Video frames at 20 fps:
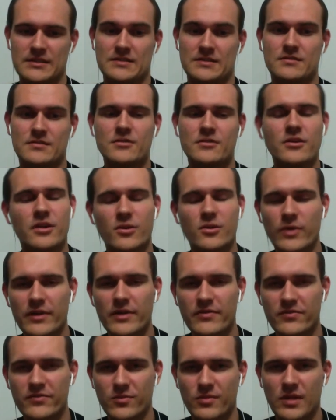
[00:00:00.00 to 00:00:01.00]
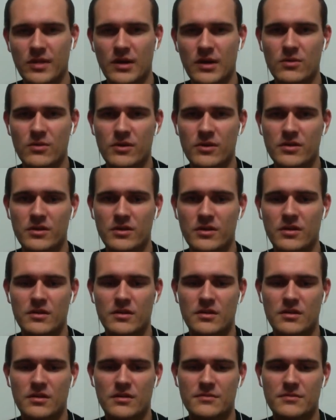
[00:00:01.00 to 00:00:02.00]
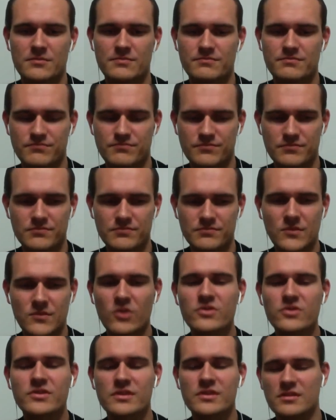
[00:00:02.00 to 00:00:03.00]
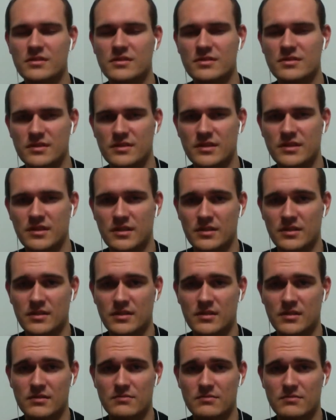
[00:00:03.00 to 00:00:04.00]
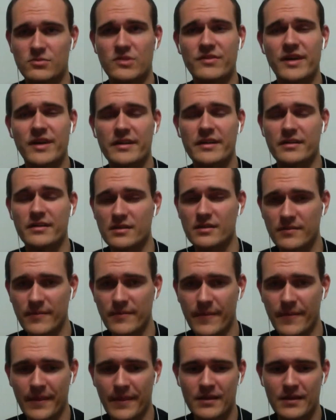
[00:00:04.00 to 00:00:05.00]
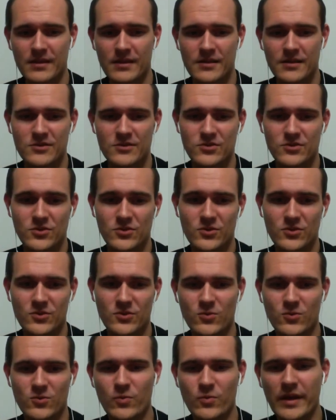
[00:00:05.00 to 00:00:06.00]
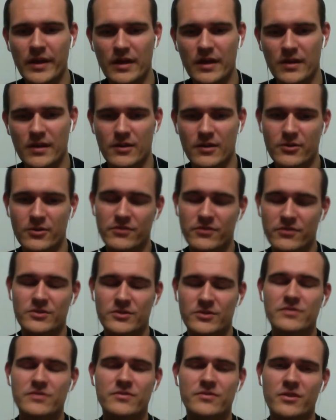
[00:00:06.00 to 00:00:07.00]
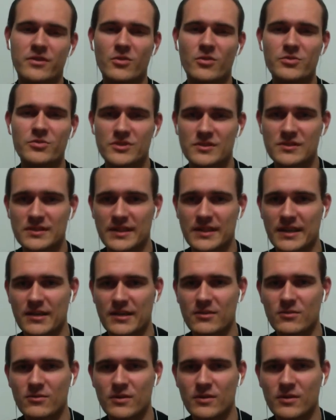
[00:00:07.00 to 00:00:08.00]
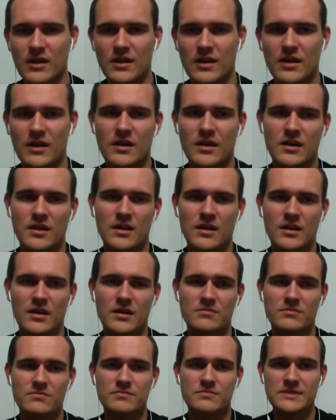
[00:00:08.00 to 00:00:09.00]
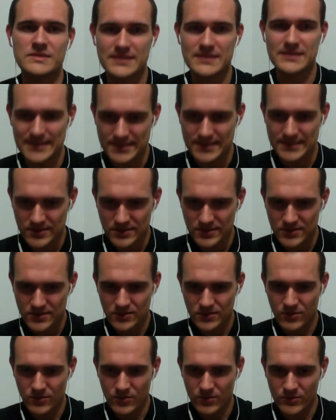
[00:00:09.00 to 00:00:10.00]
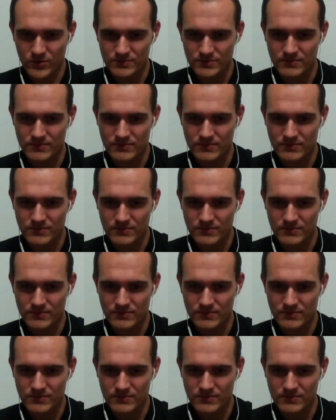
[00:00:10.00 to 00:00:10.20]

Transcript: got away from our content provider. So we are looking for different options now. So